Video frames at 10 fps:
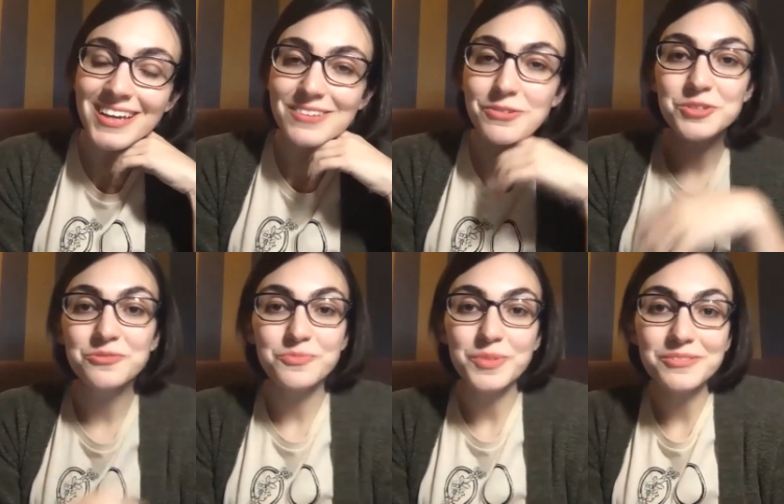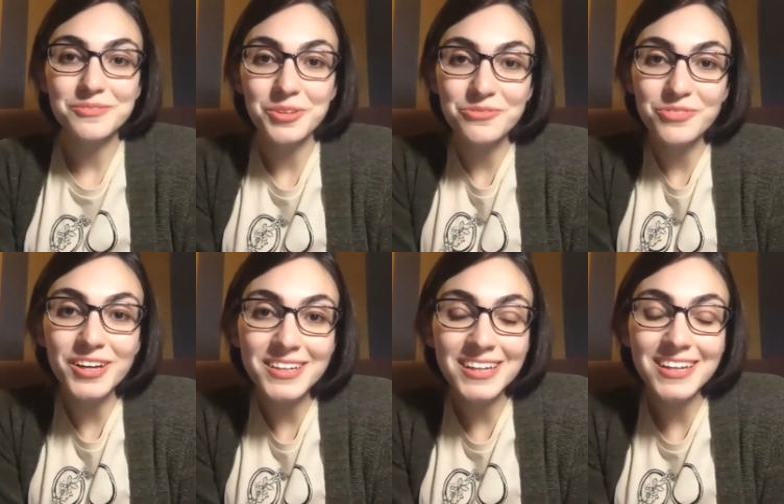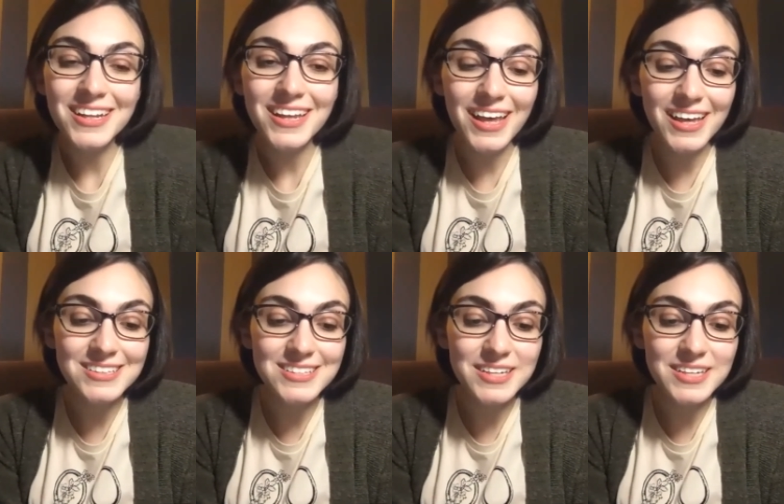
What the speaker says: which have been really fun. And